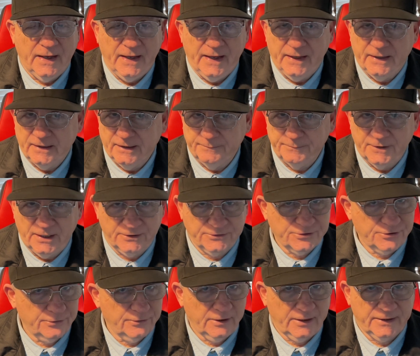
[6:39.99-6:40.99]
and I'm not
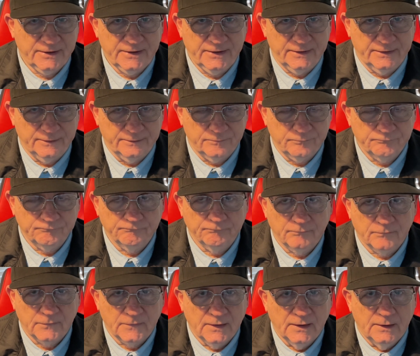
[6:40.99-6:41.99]
sure I get it,
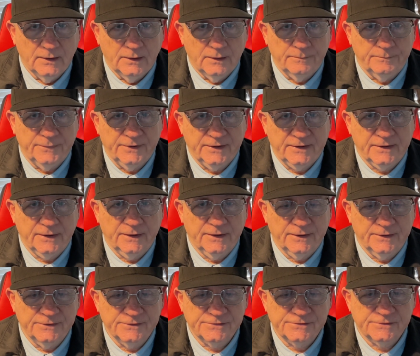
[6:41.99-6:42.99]

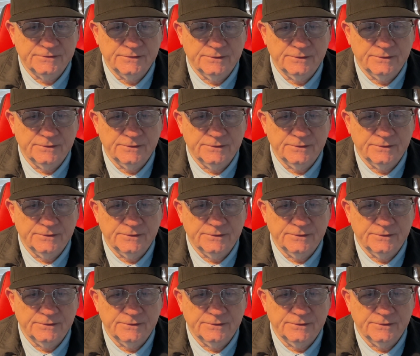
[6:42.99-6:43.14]
because